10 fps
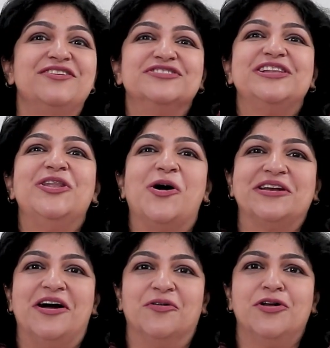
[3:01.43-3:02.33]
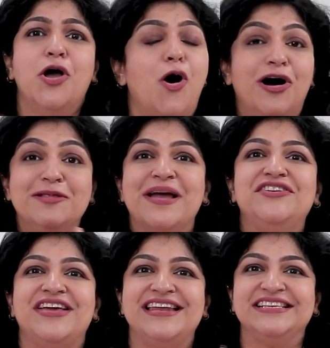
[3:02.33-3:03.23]
there was a lockdown. All my
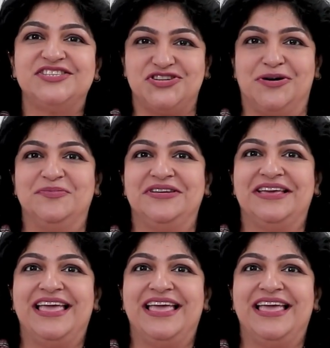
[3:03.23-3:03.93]
training stopped.